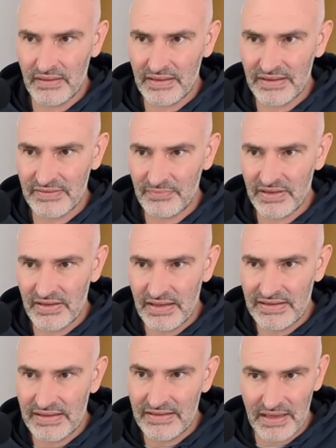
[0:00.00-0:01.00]
Especially
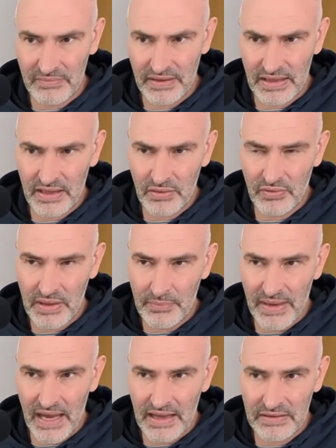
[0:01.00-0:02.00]
since I have a king who can
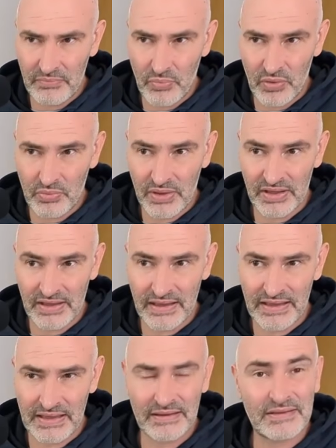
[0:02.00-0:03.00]
be active more quickly
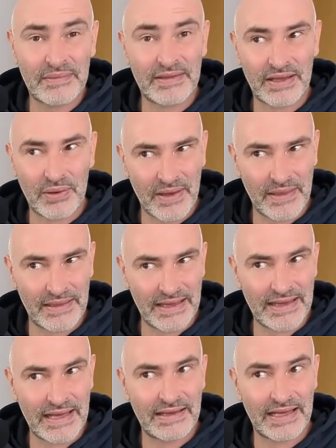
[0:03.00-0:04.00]
than his. Now,
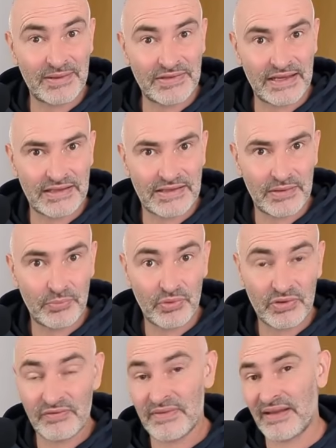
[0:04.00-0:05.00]
in endgames, that's an
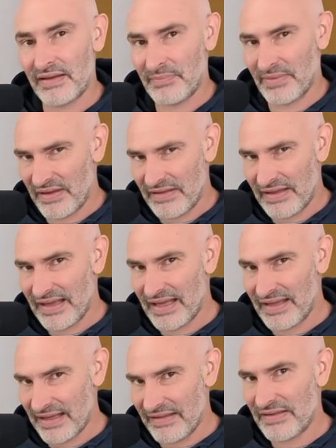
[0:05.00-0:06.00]
important factor because the
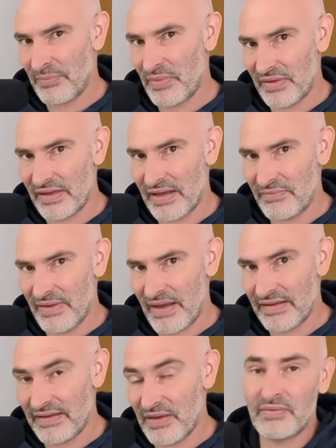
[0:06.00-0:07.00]
king can support the
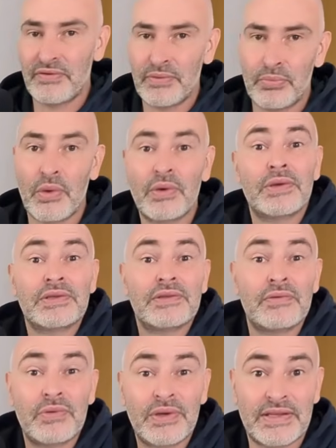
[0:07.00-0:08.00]
advance of the pawns,
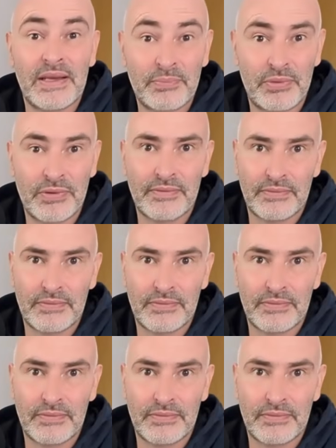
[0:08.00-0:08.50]
for example.